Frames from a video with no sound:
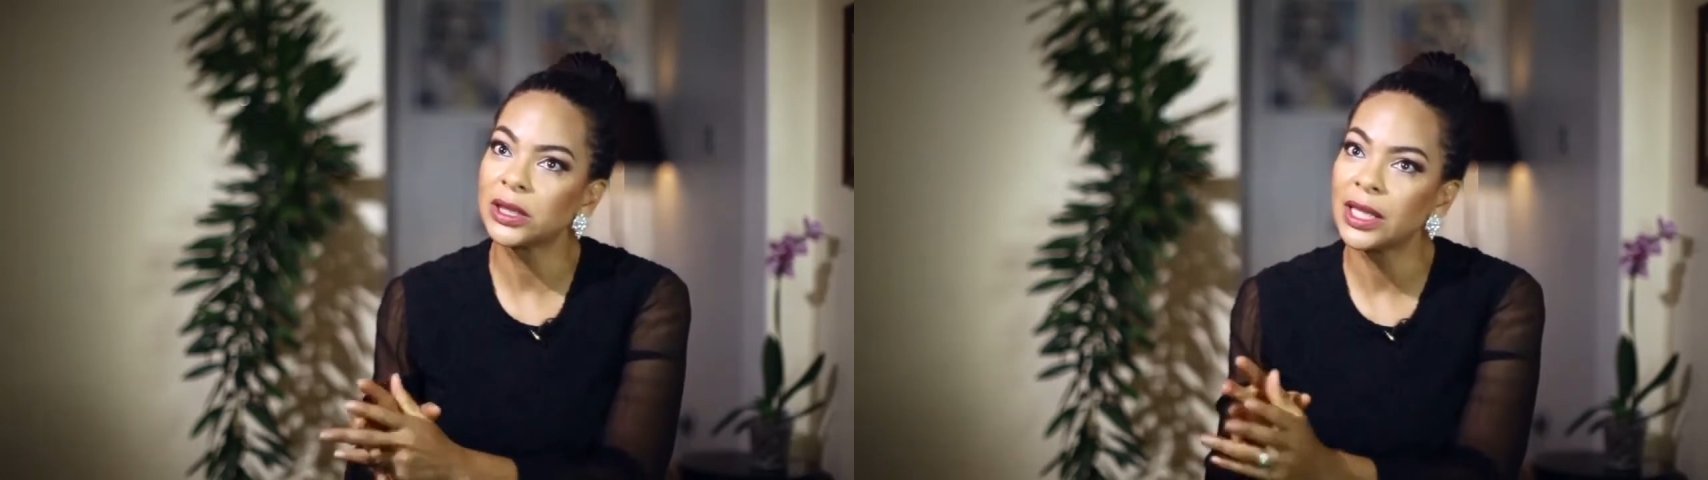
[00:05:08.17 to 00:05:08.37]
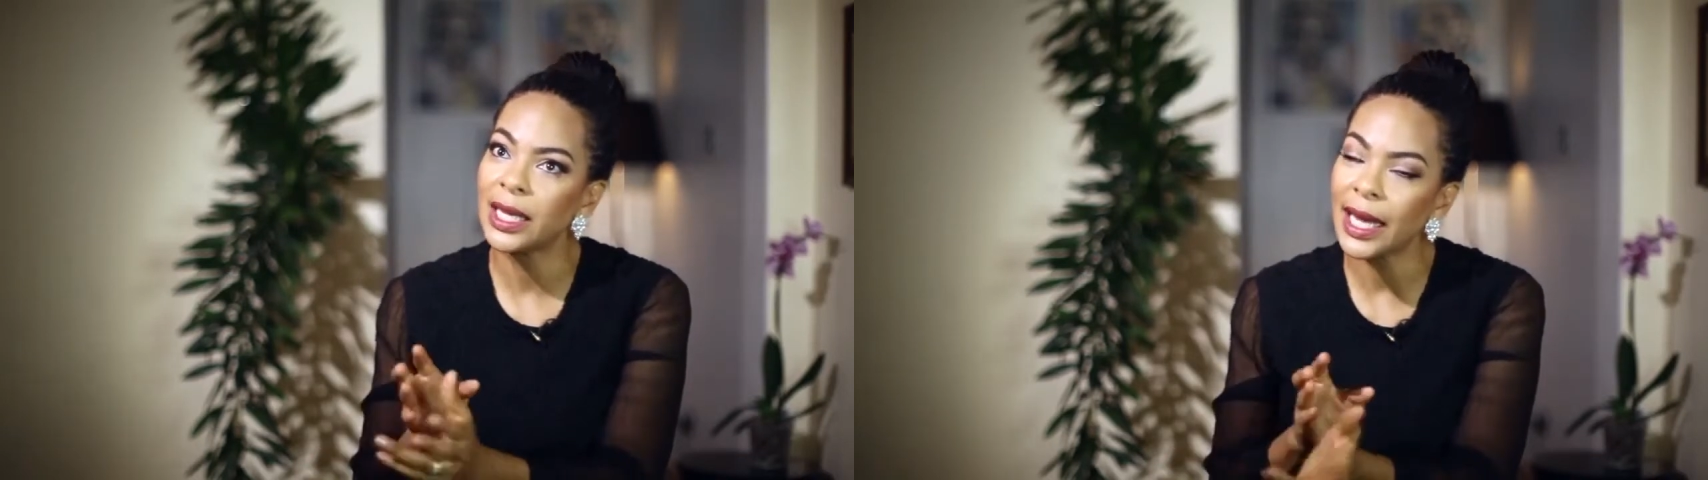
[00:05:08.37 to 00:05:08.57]

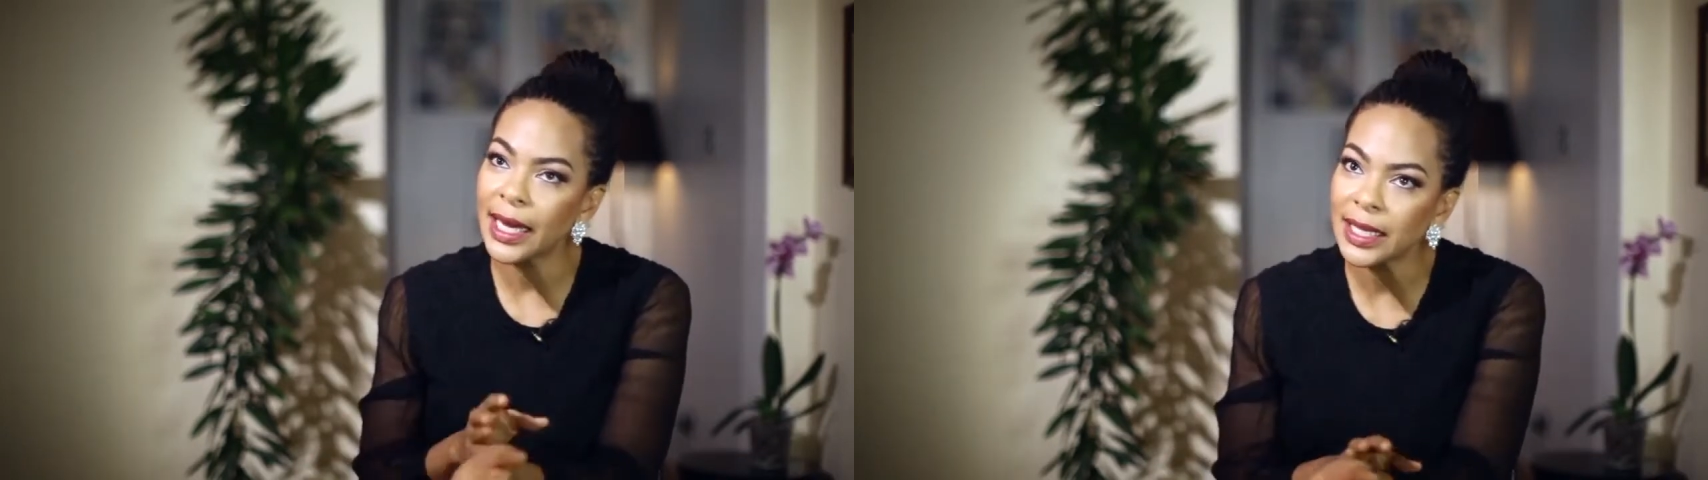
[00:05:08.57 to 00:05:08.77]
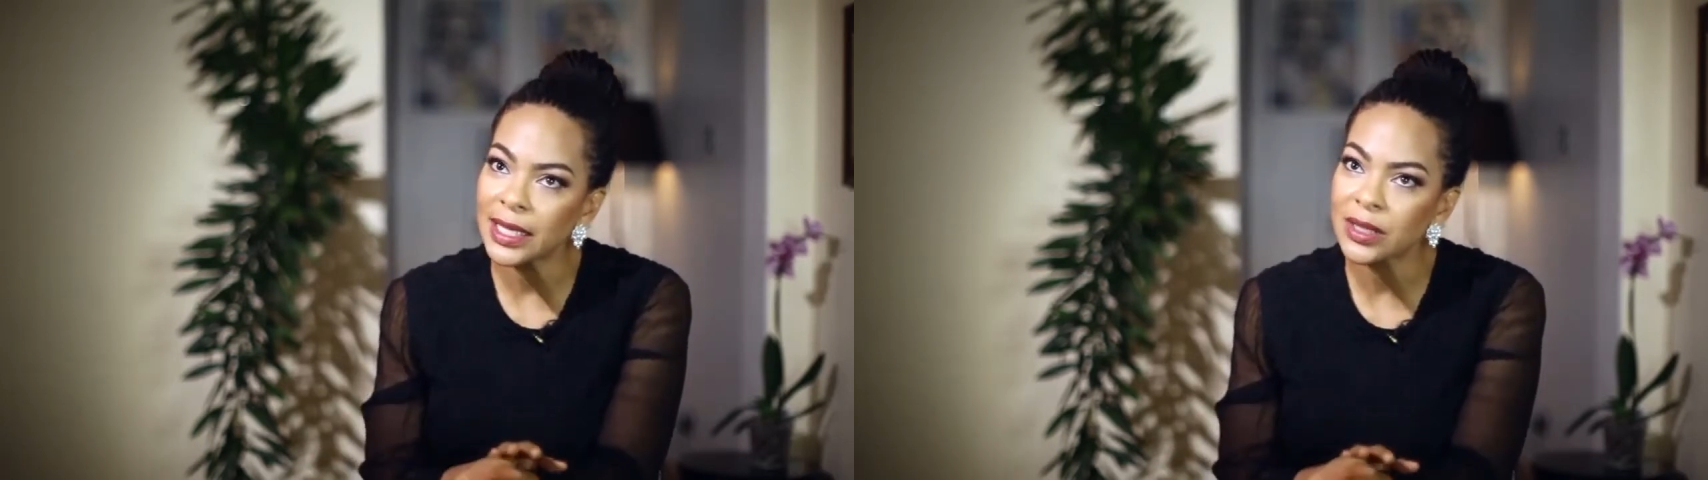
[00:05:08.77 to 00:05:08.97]

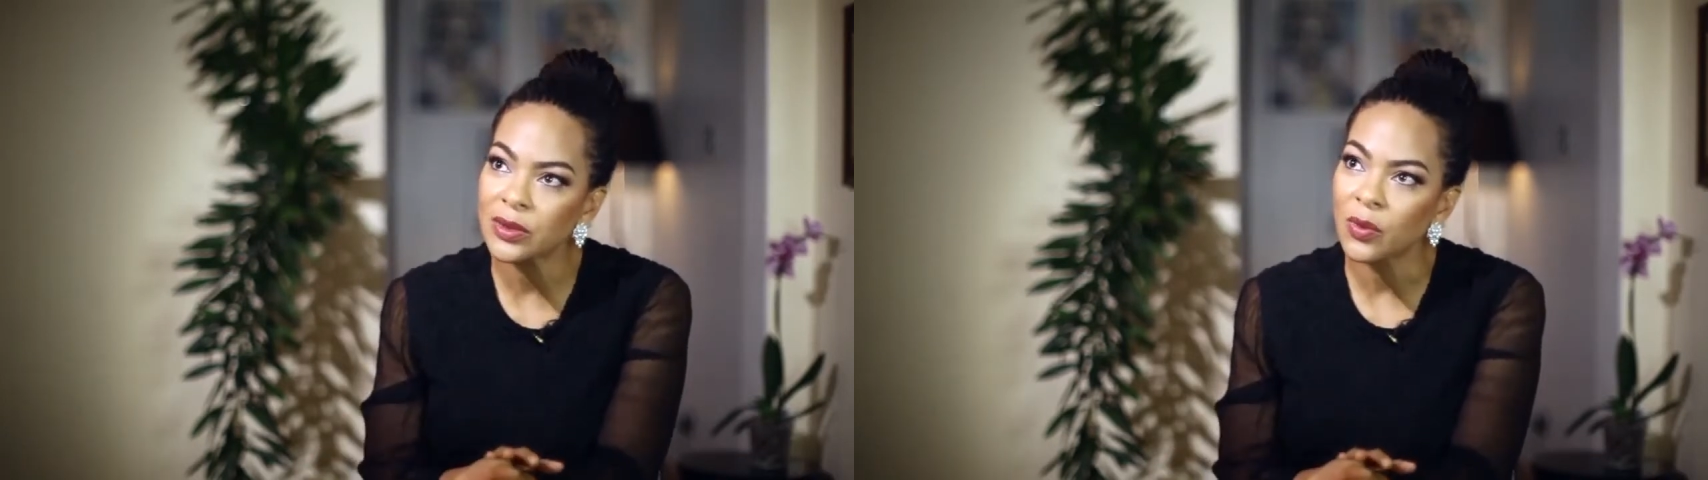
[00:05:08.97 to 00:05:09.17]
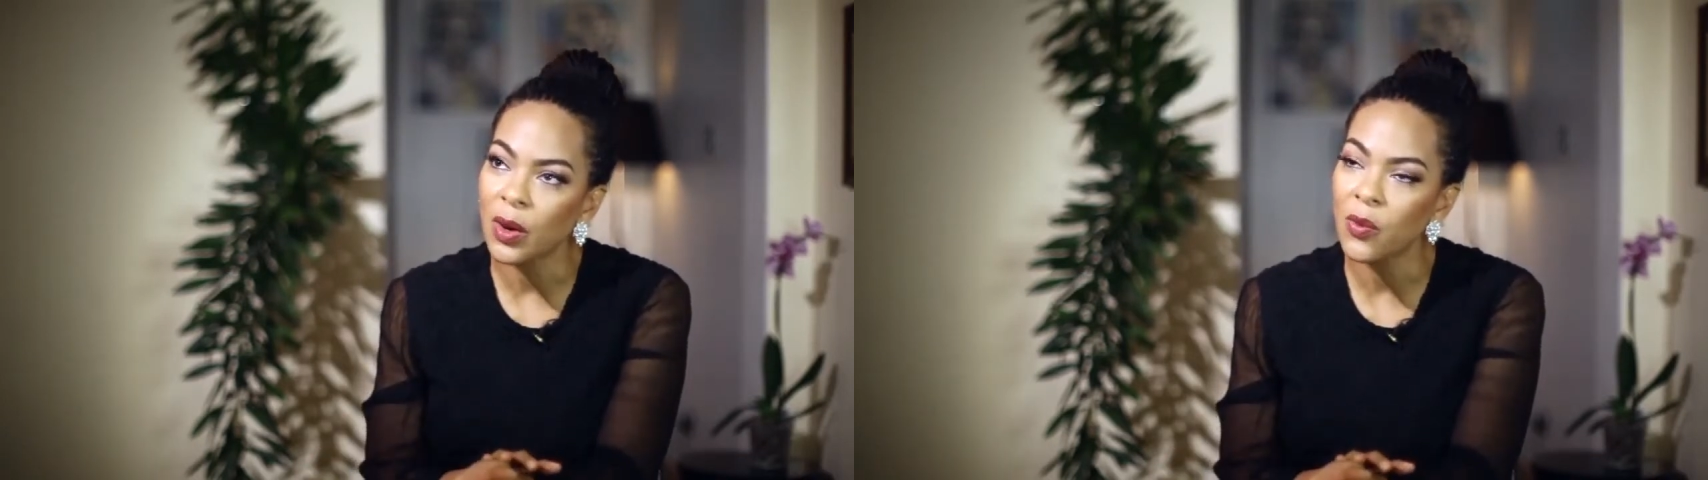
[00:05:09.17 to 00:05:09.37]

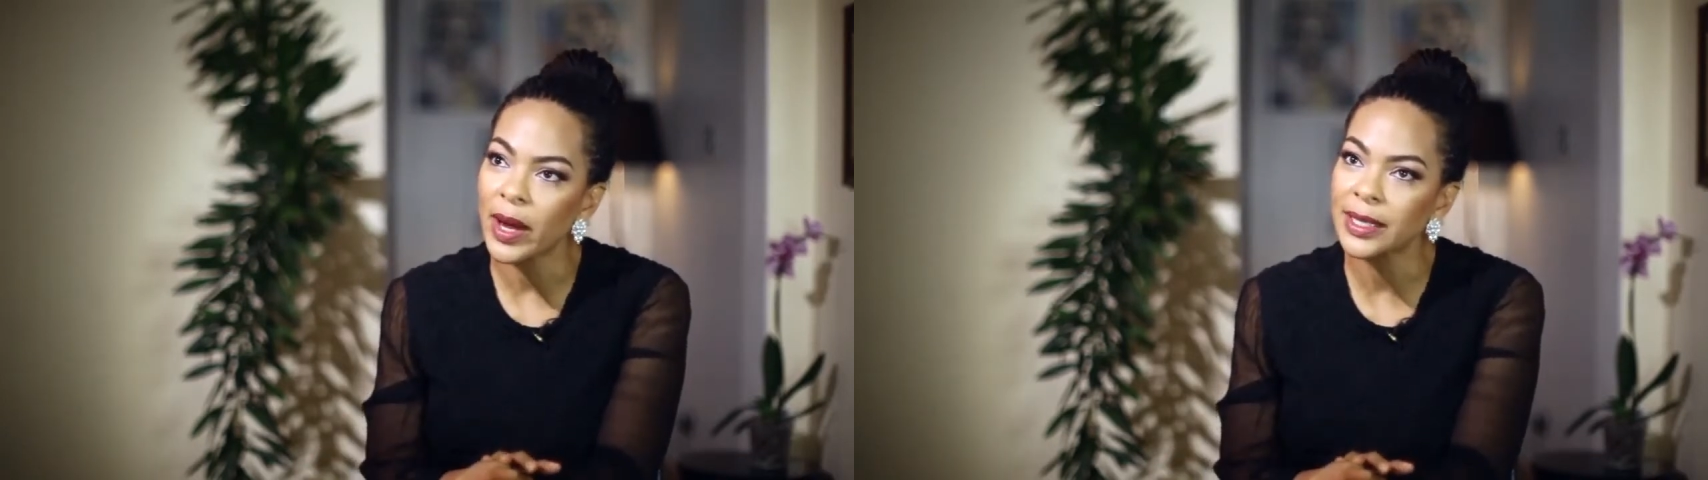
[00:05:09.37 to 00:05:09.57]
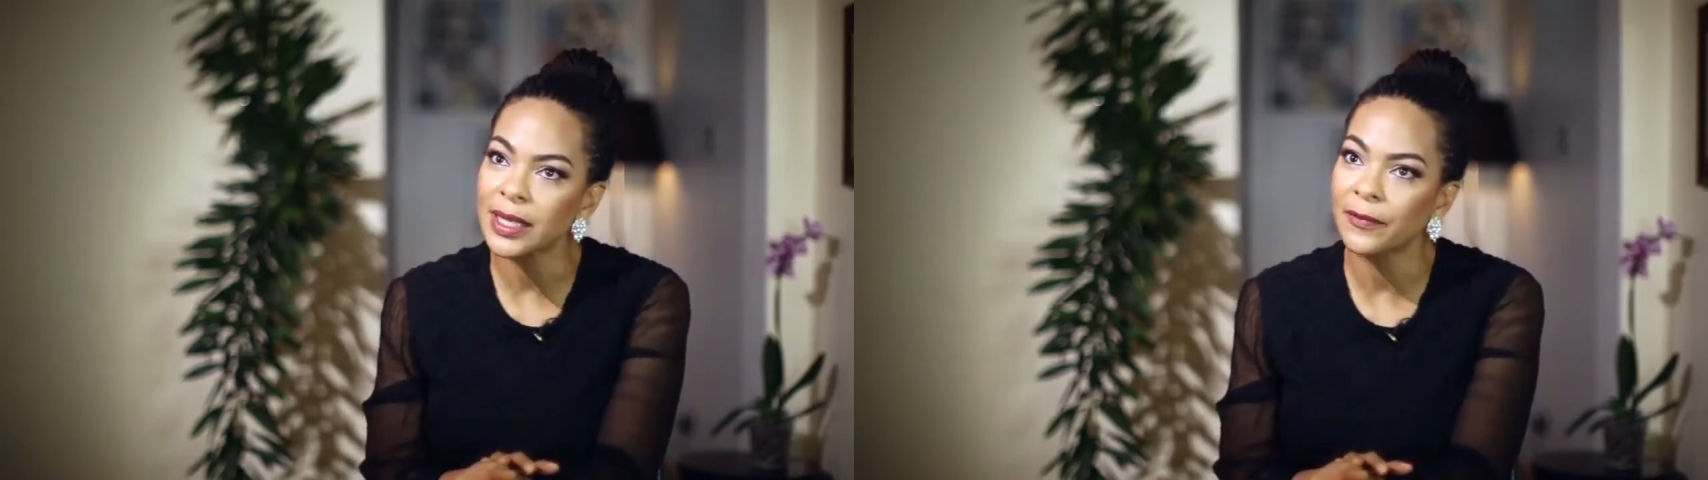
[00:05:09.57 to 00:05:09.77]
ladies were
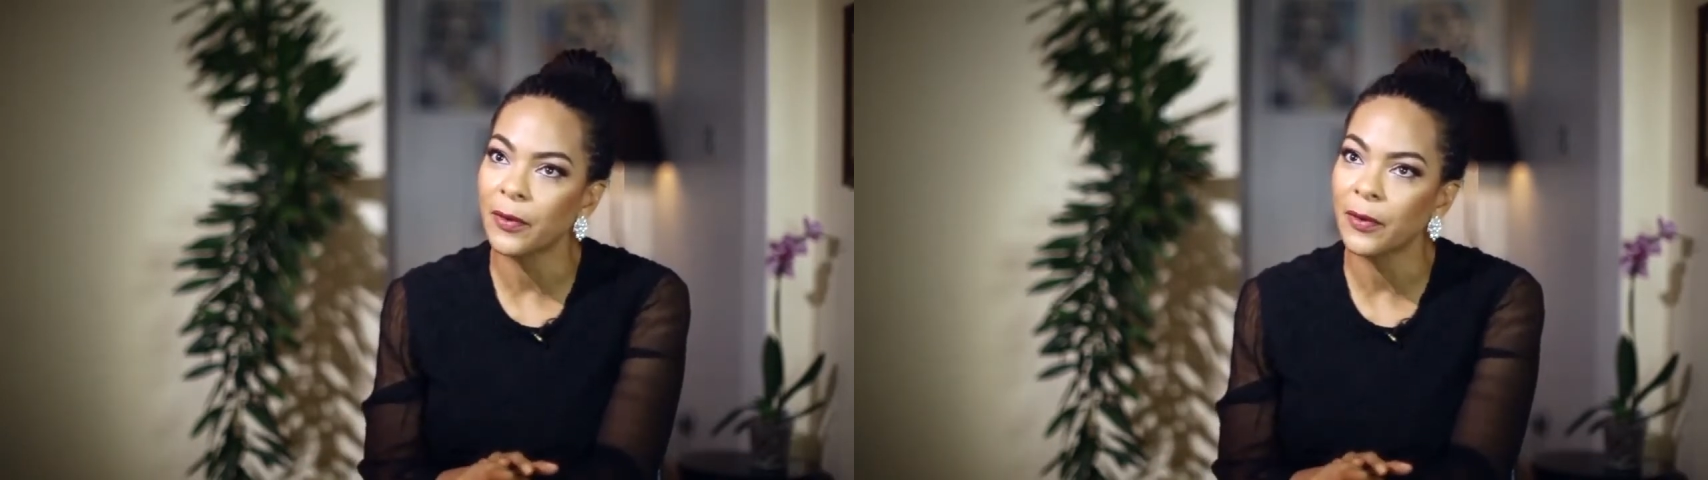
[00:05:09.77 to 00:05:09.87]
waiting